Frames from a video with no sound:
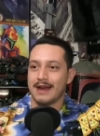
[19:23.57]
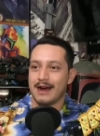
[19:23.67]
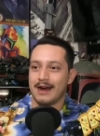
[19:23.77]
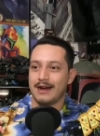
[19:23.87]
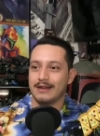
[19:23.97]

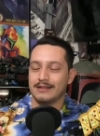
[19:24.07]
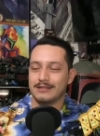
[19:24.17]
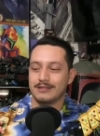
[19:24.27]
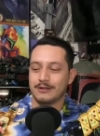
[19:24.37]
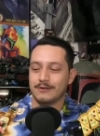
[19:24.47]
Uh, and
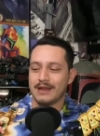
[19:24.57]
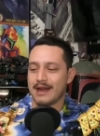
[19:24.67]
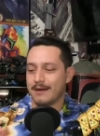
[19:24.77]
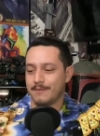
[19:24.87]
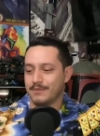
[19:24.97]
so,
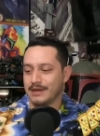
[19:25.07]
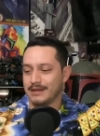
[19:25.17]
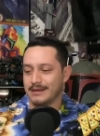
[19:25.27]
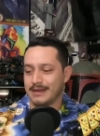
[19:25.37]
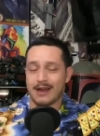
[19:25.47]
yeah,
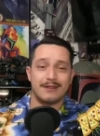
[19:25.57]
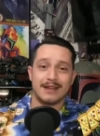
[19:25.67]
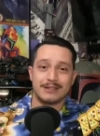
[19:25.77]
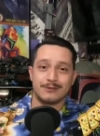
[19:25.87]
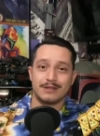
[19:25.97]
but now
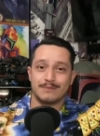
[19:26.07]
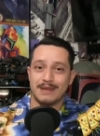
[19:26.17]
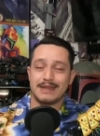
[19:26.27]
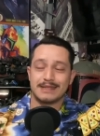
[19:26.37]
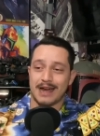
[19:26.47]
NECA Toys
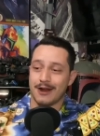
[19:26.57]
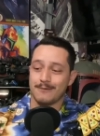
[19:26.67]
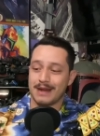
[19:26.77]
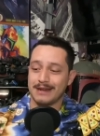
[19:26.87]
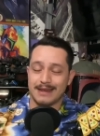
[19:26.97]
makes
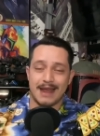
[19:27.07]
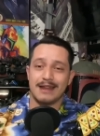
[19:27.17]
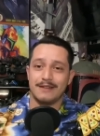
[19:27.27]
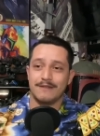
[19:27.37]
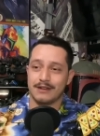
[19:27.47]
Iron Maiden
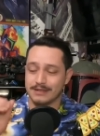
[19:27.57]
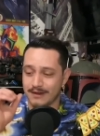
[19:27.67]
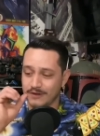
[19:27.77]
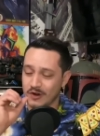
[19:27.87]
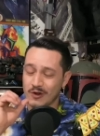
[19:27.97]
Eddie figures. And
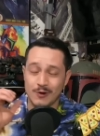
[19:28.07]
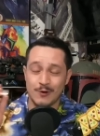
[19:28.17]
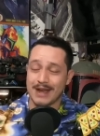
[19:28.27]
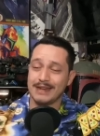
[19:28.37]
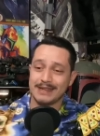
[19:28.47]
if you don't know
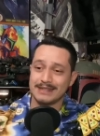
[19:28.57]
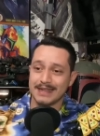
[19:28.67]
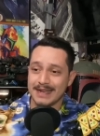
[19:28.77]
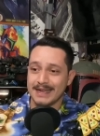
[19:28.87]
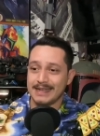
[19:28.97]
who Eddie is,
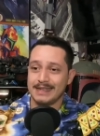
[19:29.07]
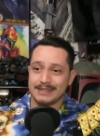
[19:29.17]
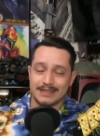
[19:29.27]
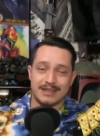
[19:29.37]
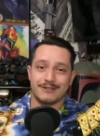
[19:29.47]
he
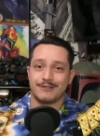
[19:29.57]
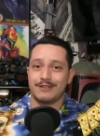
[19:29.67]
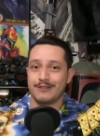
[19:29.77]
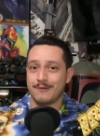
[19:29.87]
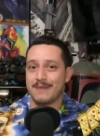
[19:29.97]
is
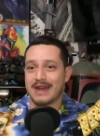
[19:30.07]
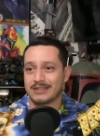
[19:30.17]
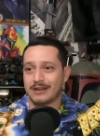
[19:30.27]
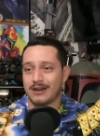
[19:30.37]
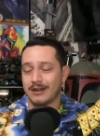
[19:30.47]
essentially their
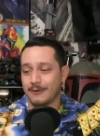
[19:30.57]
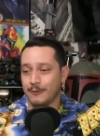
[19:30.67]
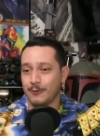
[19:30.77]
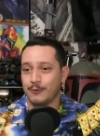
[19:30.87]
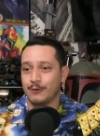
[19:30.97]
mascot
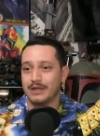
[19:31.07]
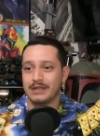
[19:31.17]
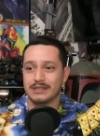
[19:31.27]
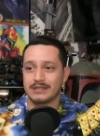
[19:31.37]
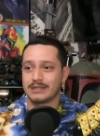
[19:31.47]
who
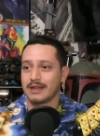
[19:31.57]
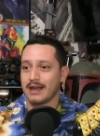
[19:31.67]
is